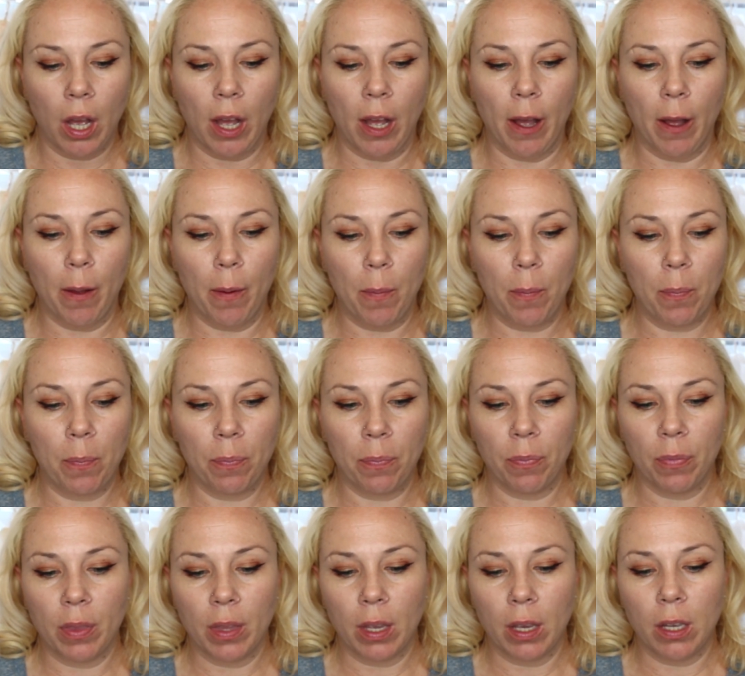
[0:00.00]
Um,
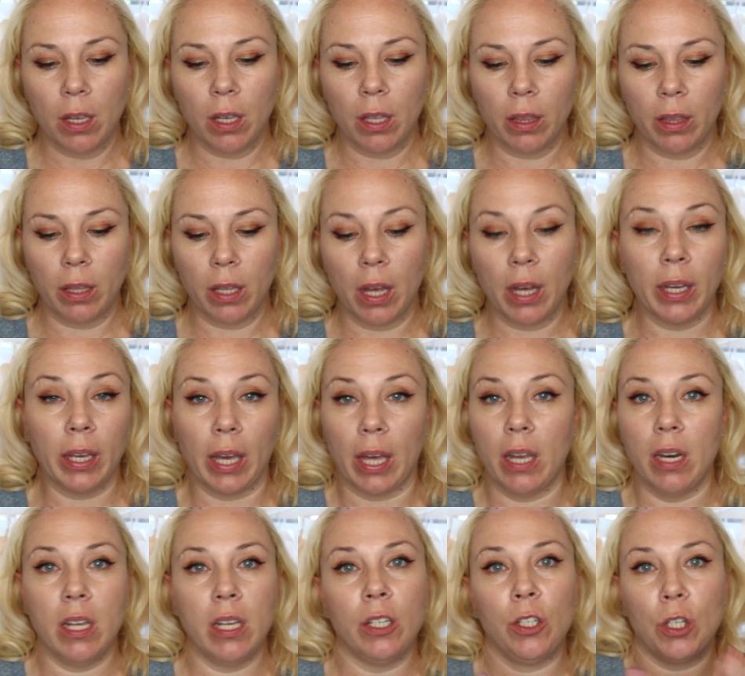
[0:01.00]

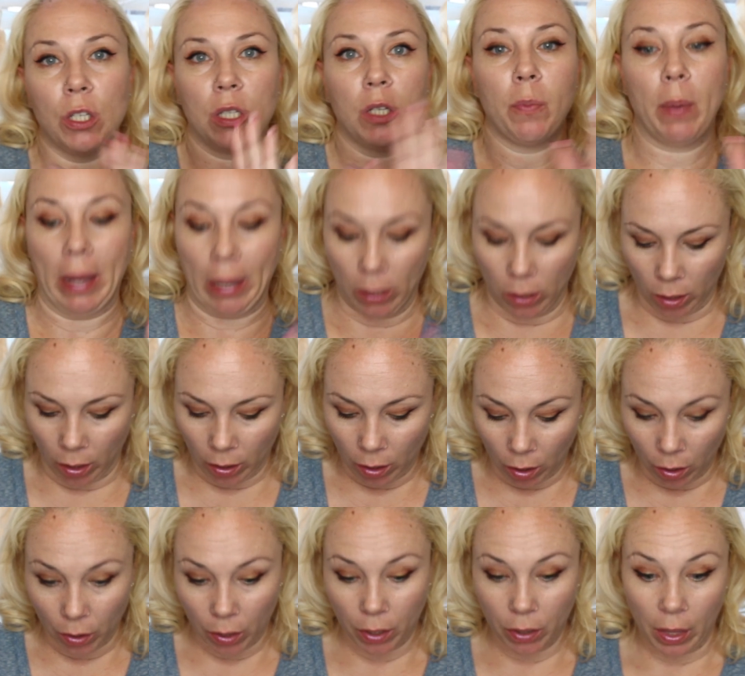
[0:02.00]
again, it just depends on
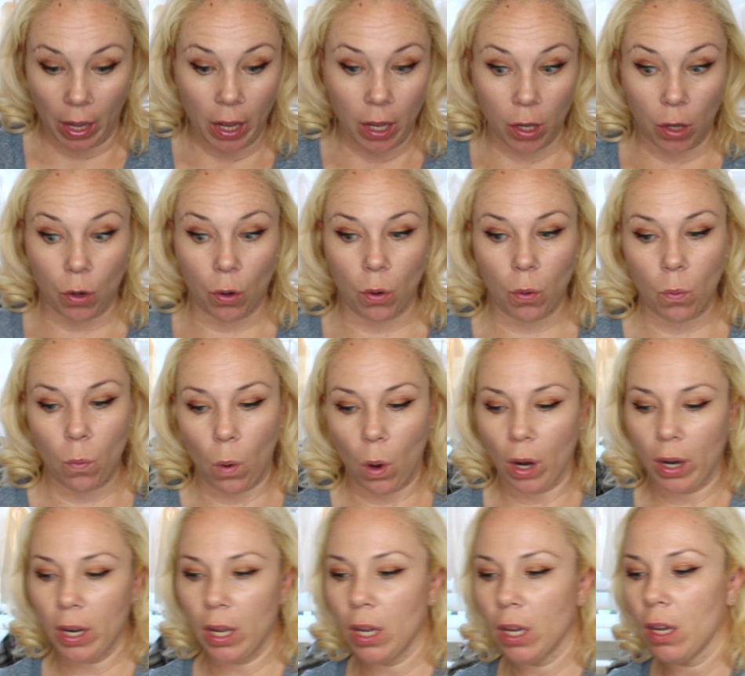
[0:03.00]
the look that you're
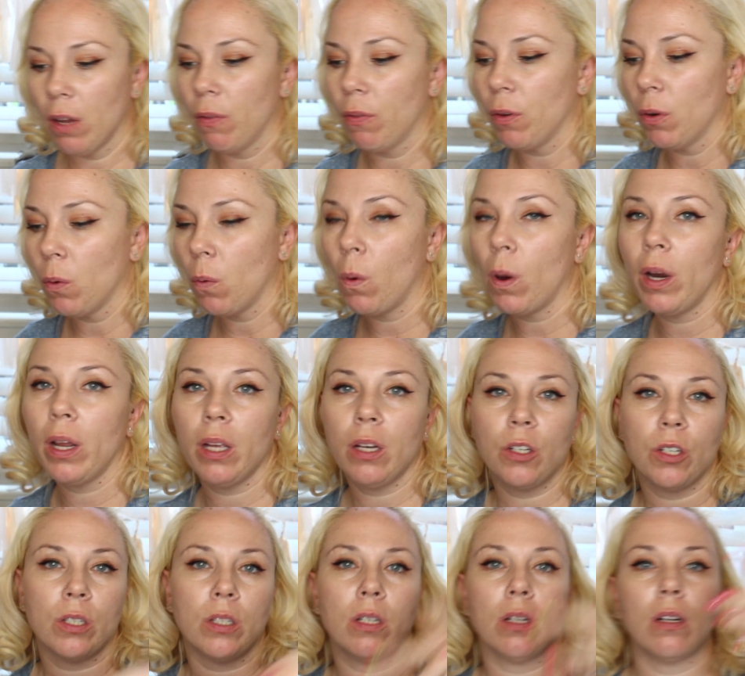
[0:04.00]
wanting. If you're wanting
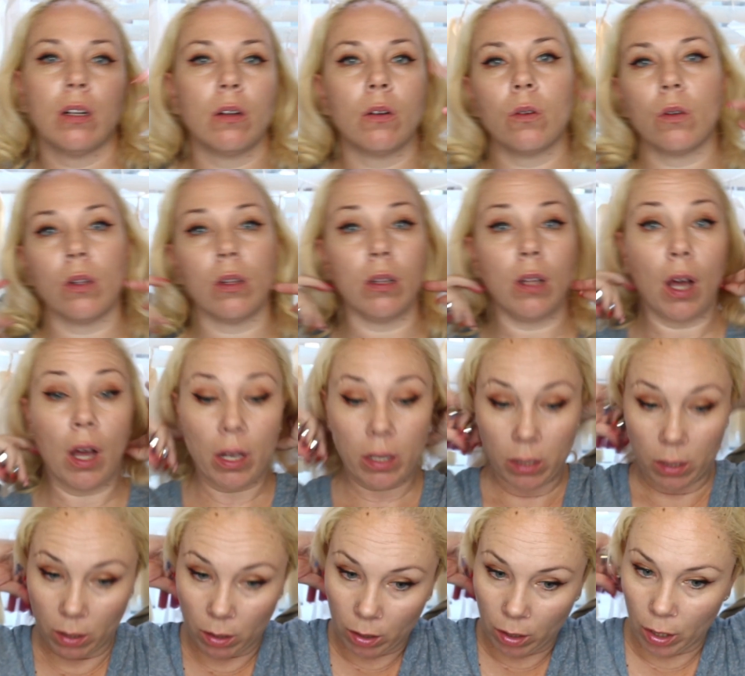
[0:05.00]
just a
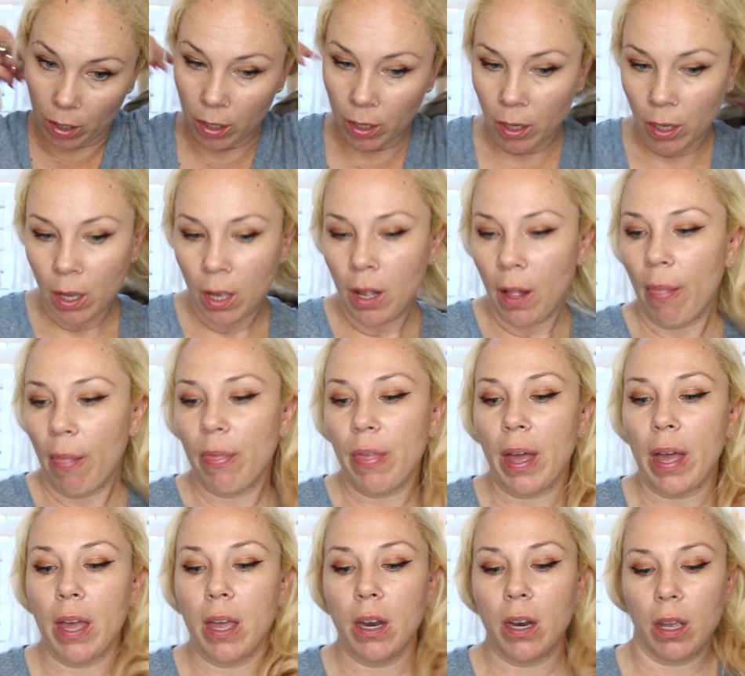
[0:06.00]
gloss look,
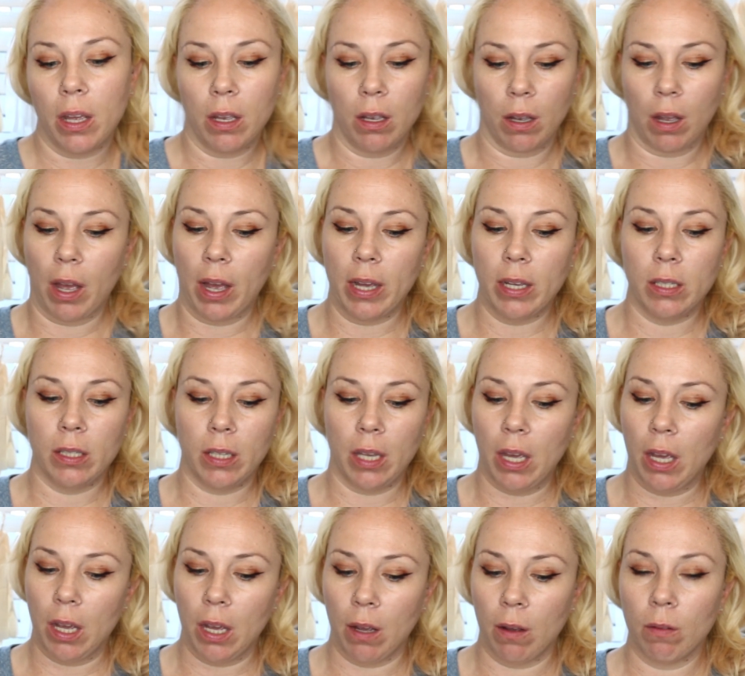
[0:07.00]
then I
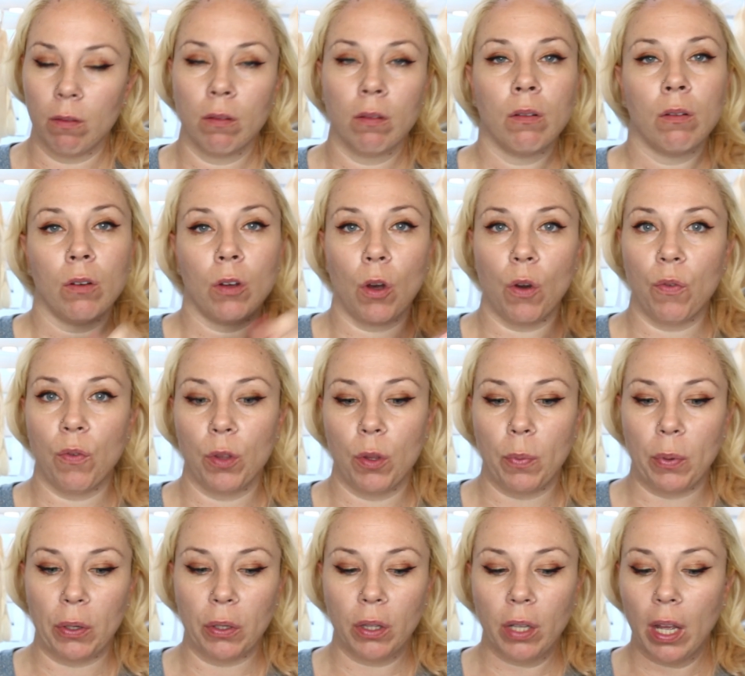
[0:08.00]
say go for
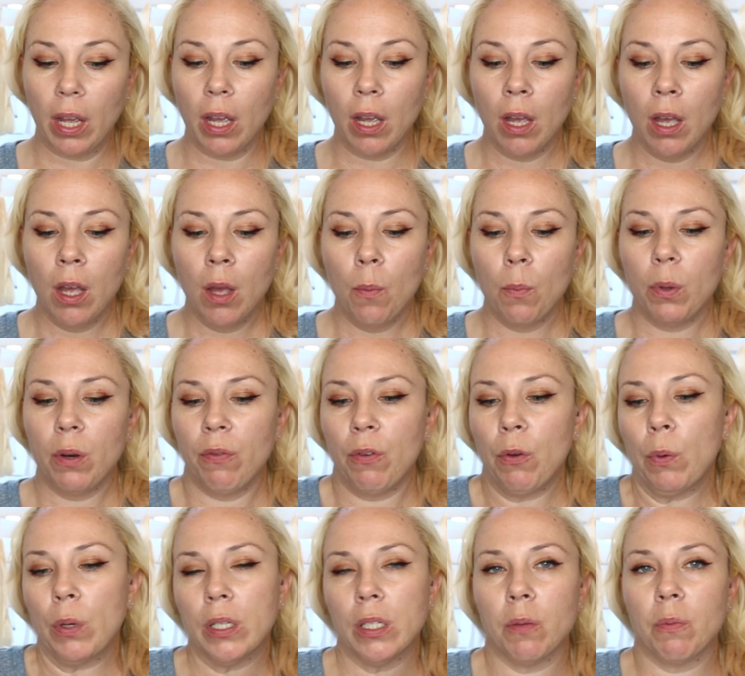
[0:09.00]
the birthday. But if
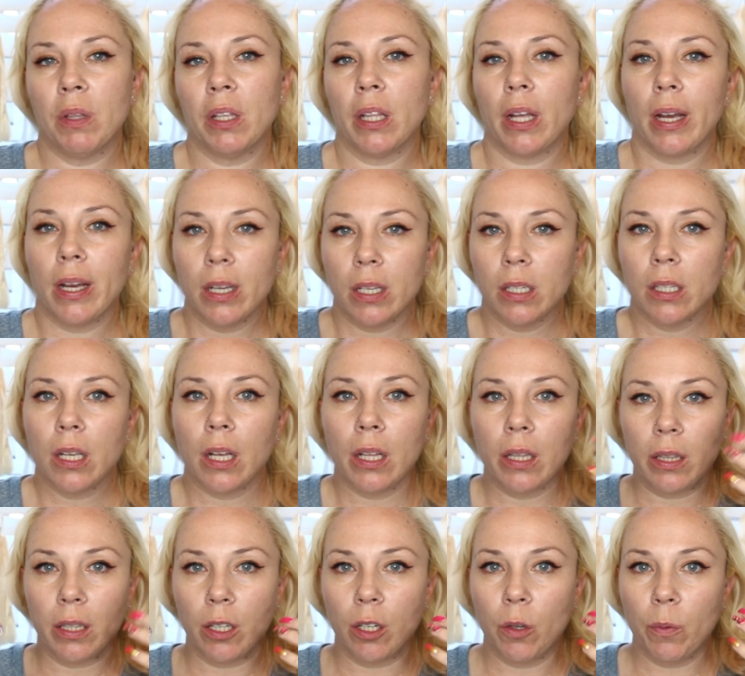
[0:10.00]
you want something that has a
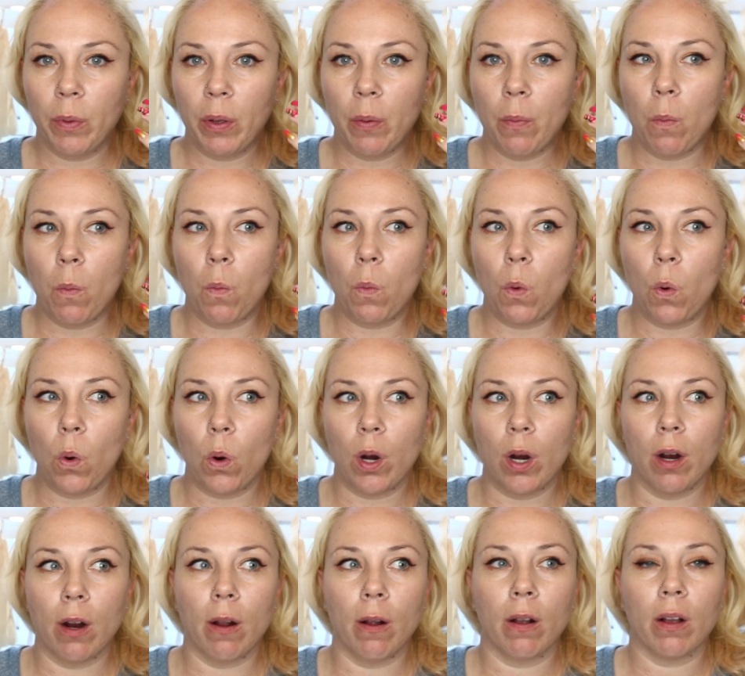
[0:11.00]
little bit
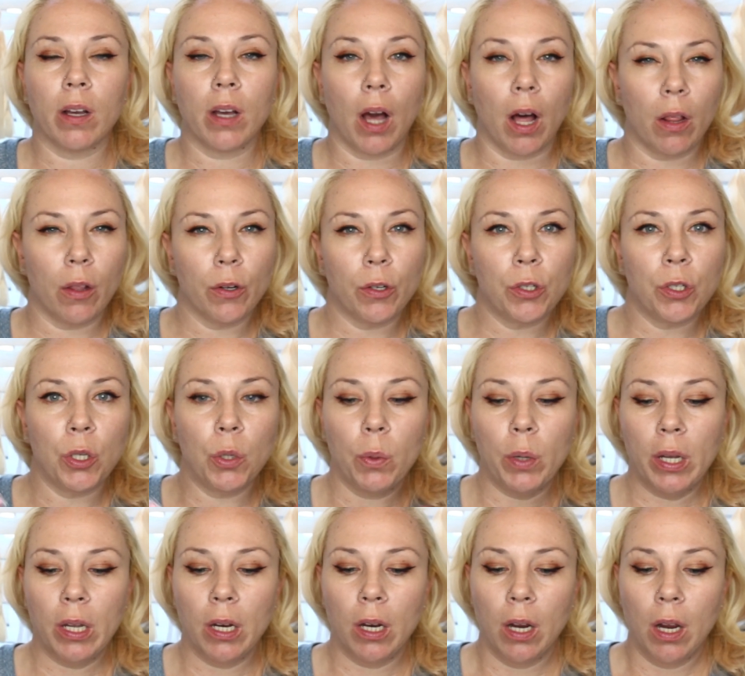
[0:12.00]
more color to
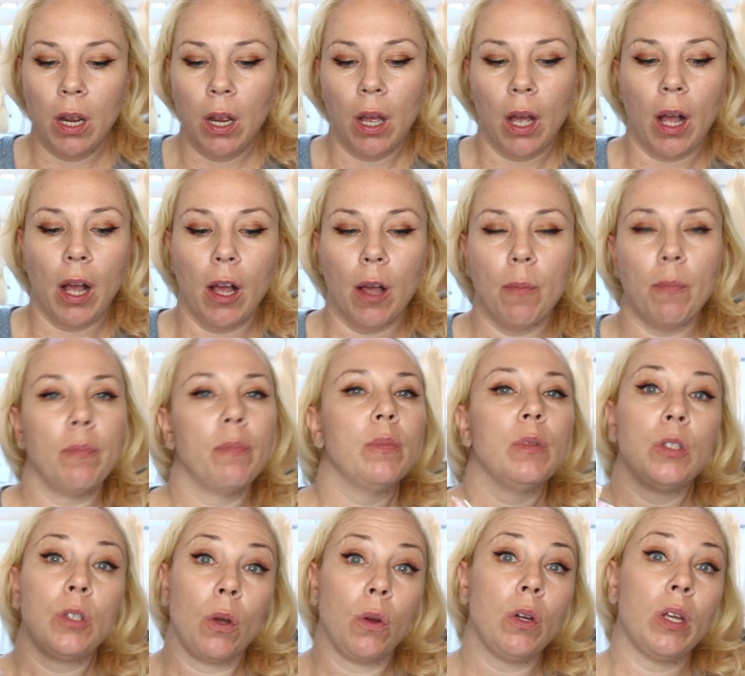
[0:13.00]
it, um,
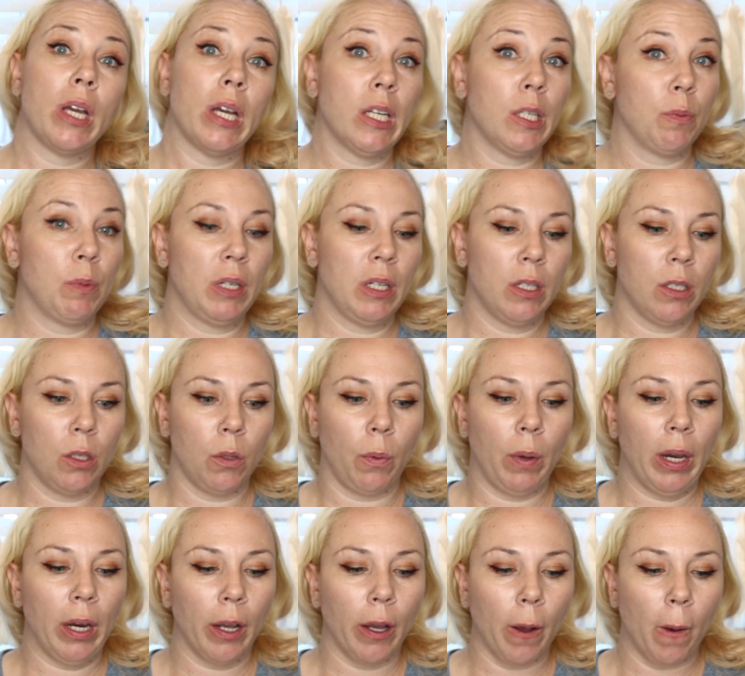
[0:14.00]
Sonia Esmond is the
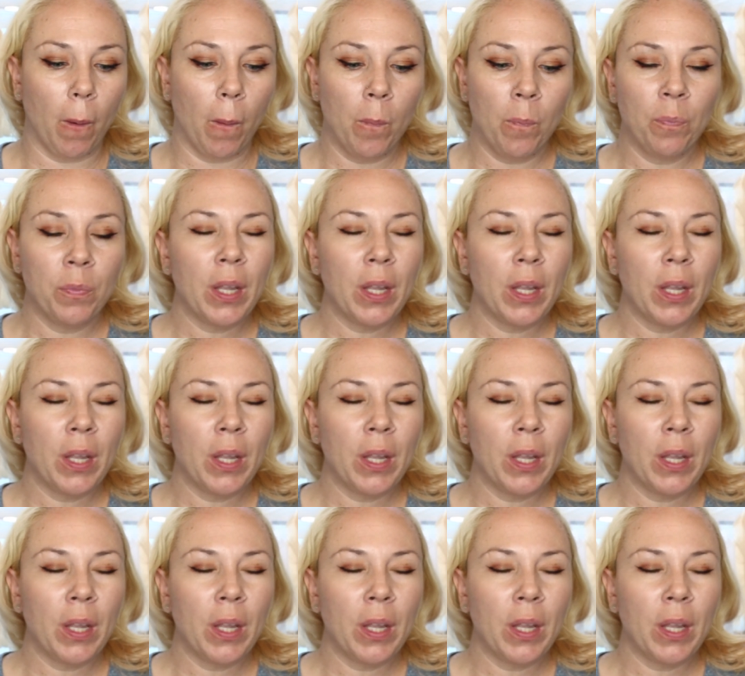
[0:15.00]
way to go.